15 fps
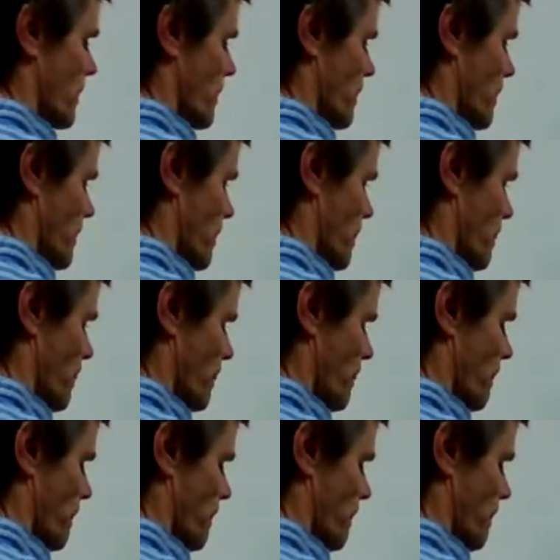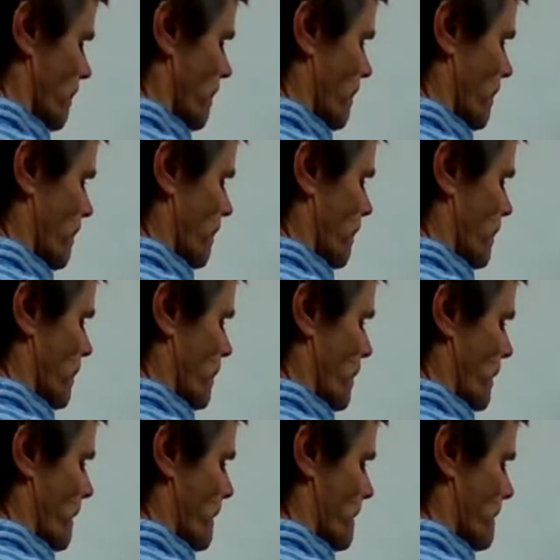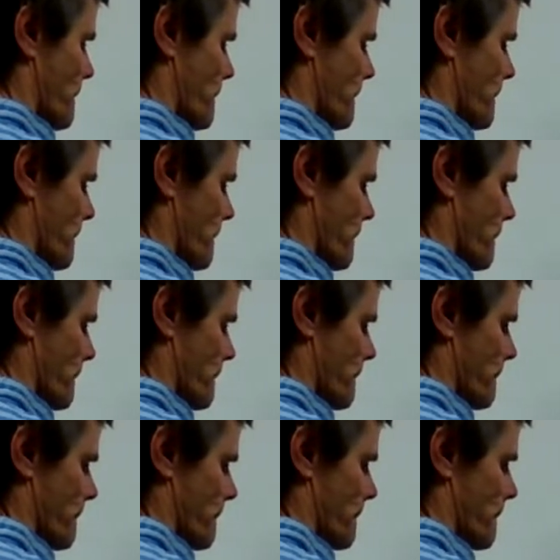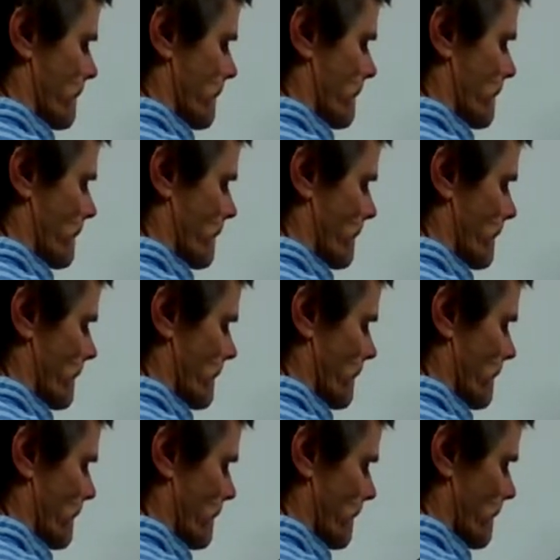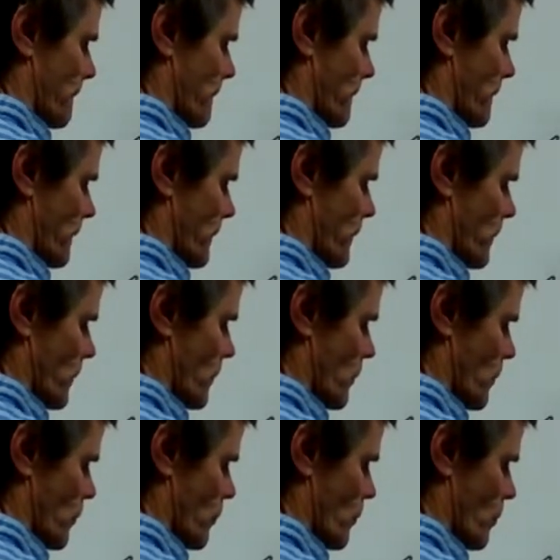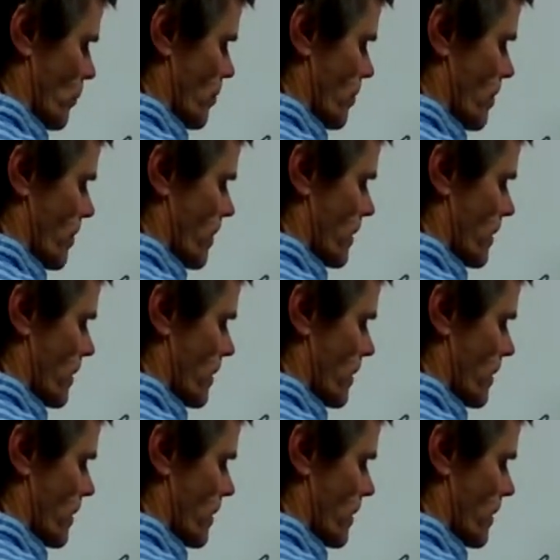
(silence)